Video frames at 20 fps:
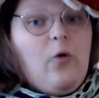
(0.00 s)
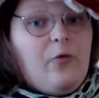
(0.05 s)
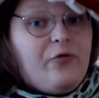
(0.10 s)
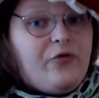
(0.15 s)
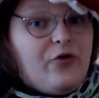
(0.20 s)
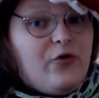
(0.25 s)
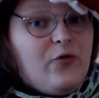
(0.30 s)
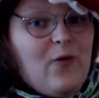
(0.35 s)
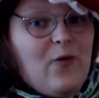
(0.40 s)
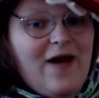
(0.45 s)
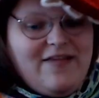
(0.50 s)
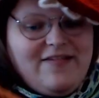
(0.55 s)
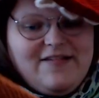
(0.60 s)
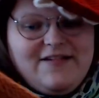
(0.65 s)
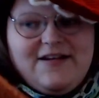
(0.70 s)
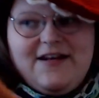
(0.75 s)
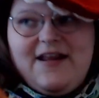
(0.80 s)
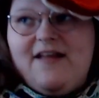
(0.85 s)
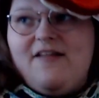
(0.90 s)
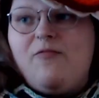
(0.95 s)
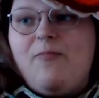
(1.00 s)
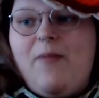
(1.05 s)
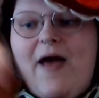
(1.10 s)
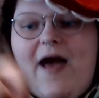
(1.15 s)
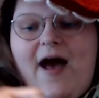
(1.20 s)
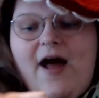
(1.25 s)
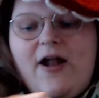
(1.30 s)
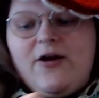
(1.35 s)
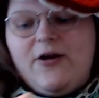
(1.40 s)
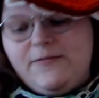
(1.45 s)
West Knits
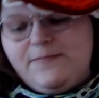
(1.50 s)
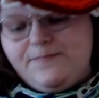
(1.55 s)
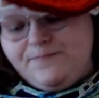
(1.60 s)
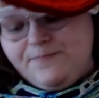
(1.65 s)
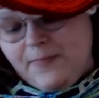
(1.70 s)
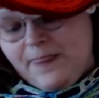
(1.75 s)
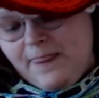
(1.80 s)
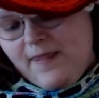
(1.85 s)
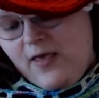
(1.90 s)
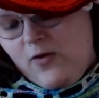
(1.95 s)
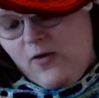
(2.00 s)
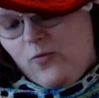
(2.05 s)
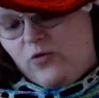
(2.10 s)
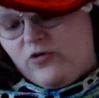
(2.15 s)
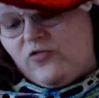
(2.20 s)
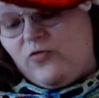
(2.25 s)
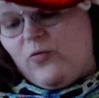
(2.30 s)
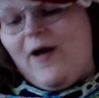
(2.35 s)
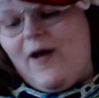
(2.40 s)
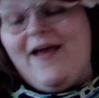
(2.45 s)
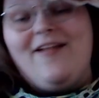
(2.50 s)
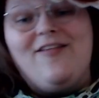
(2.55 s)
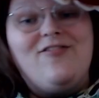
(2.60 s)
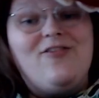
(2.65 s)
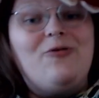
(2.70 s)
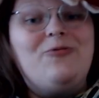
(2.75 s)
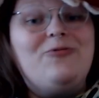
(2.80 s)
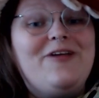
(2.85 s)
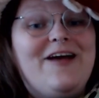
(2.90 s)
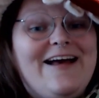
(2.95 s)
pattern, which is why it's so
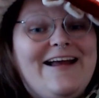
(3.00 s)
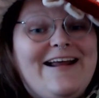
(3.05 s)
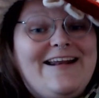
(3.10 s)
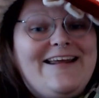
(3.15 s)
tiny.